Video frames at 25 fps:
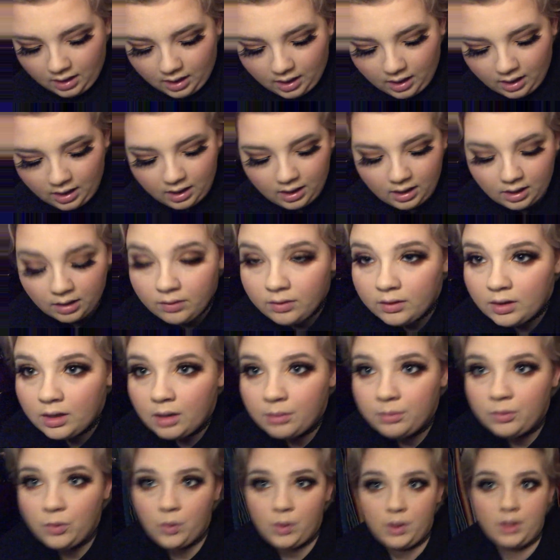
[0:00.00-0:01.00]
And
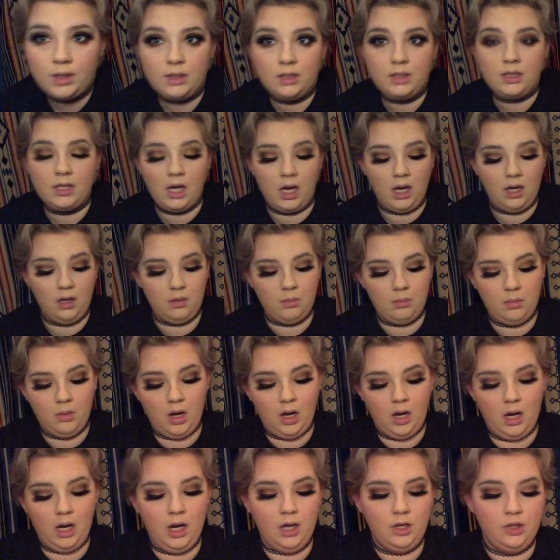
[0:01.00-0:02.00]
I'm going to take
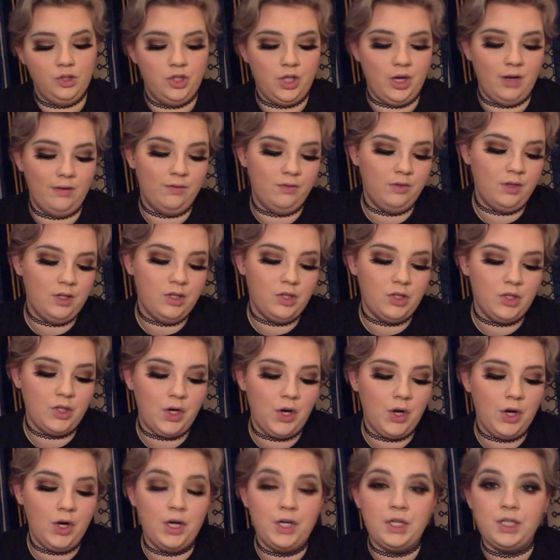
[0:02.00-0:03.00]
my Jeffree
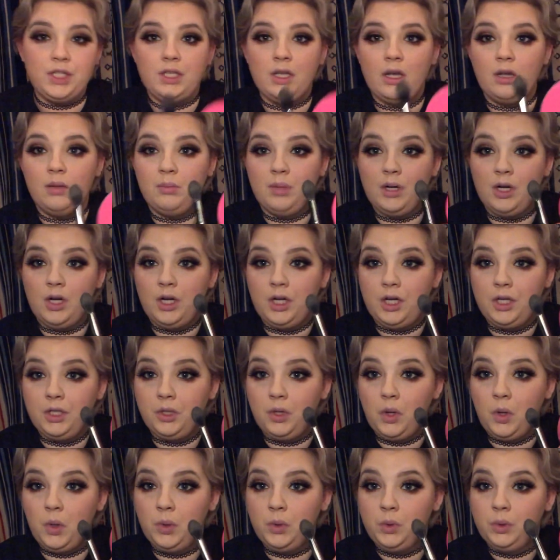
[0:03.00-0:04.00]
Star
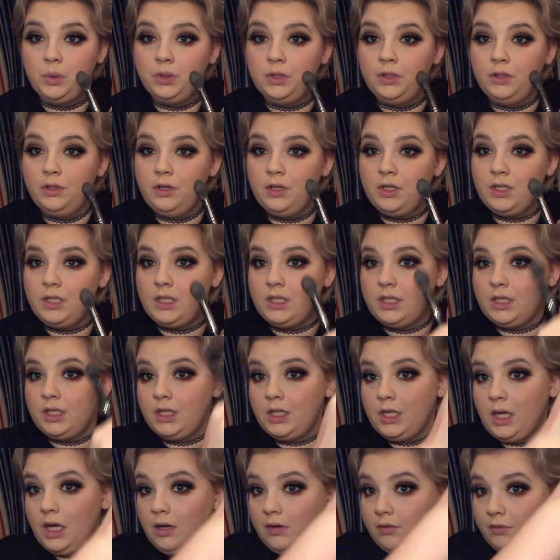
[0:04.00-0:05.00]
Siberian Gold
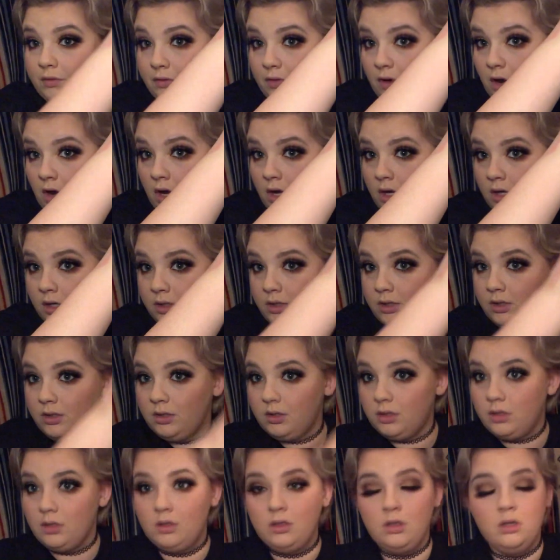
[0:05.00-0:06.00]
Skin
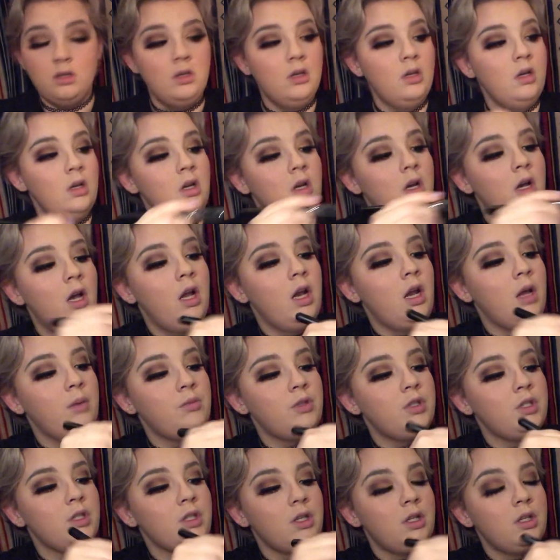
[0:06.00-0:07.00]
Frost, and
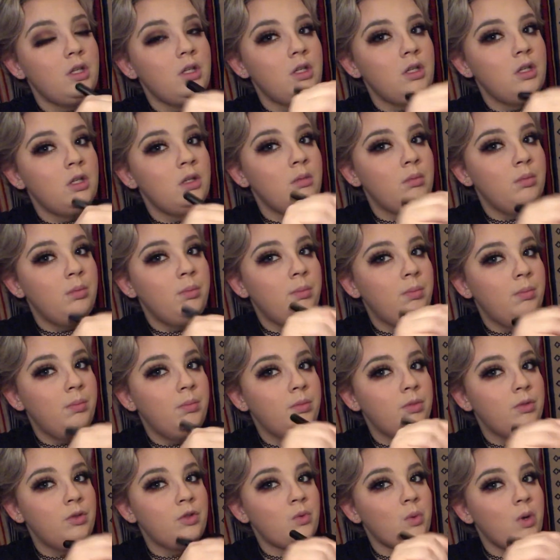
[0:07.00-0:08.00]
I'm just gonna
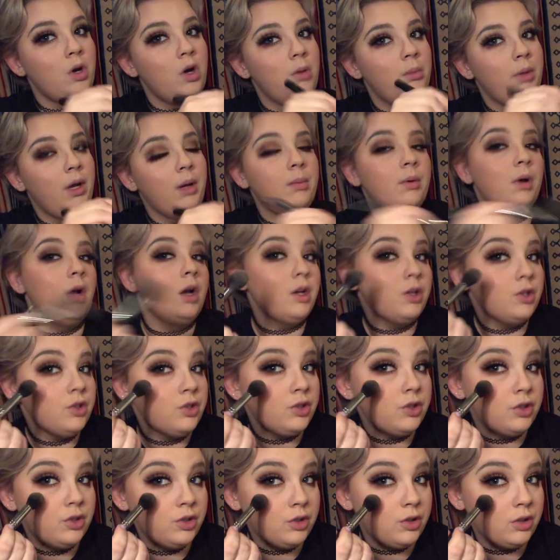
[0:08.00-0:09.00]
twirl my brush,
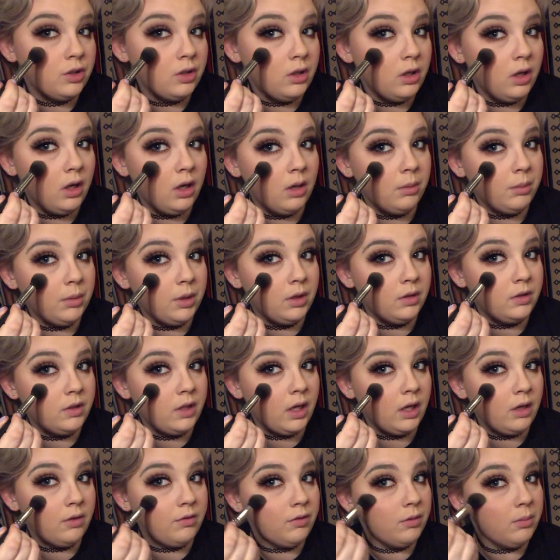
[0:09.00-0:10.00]
and I'm gonna
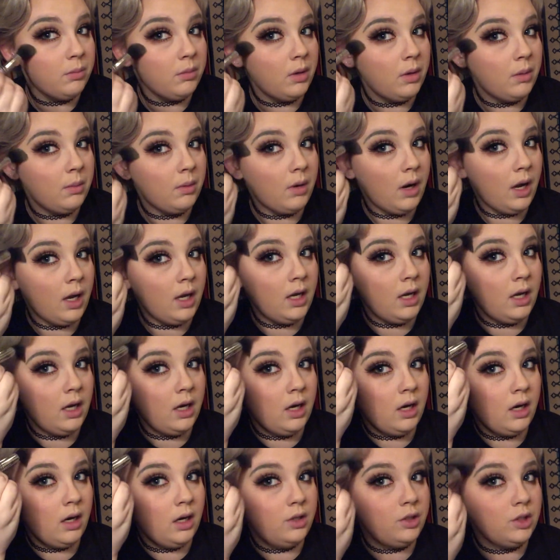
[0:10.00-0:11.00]
take it from right
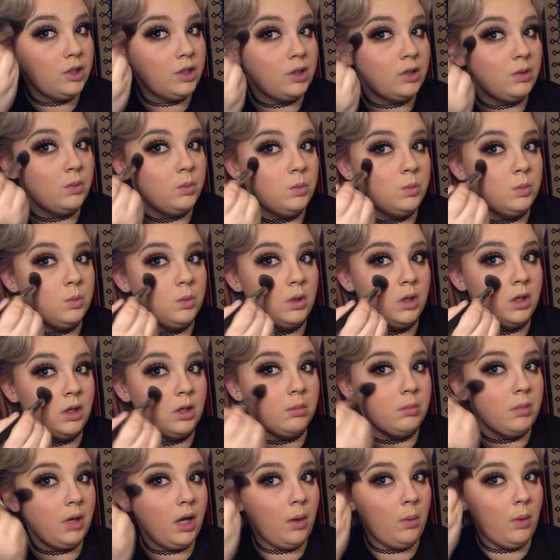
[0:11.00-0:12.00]
here and just
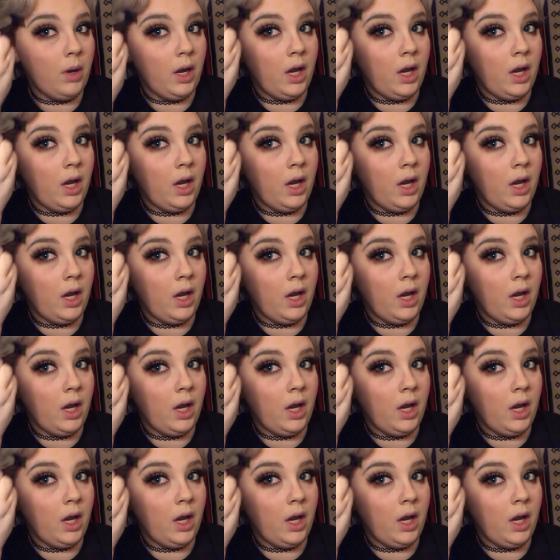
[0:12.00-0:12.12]
work my